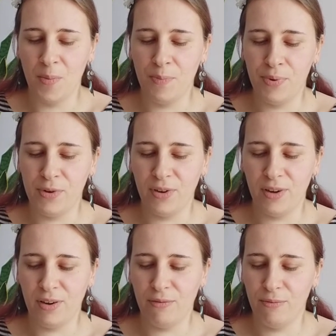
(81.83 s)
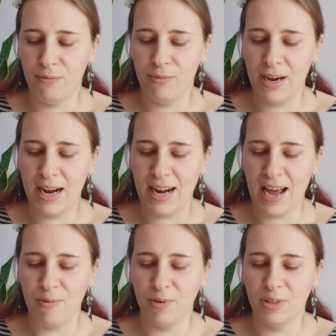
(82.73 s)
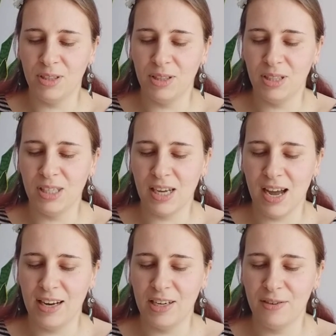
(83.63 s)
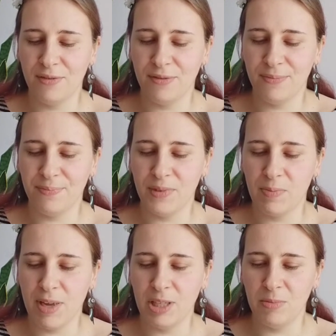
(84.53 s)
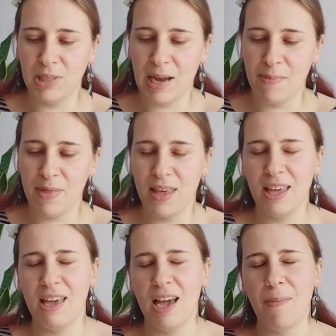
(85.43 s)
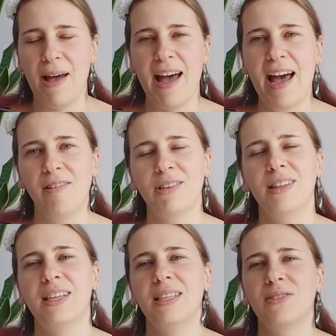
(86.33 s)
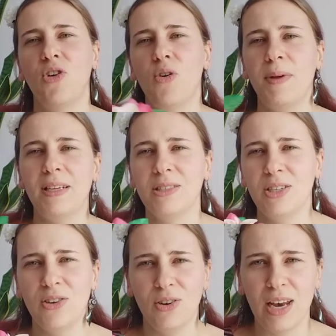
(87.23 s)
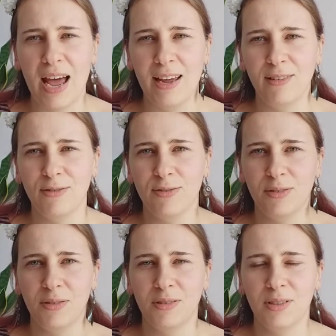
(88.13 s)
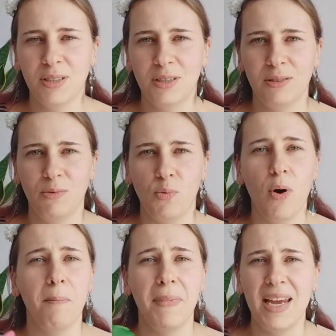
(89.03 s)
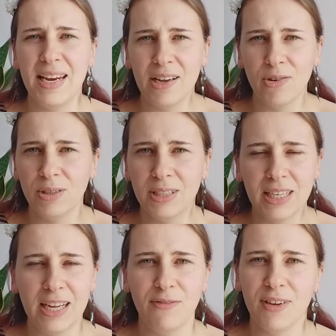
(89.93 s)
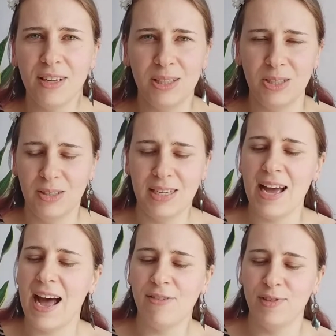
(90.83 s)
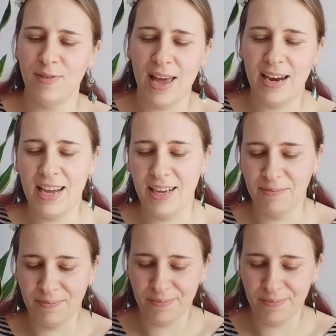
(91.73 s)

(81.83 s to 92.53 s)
But really, I wanted us to kind of spend some time thinking about, how did this come into your life? What meaning or significance does it have, if any?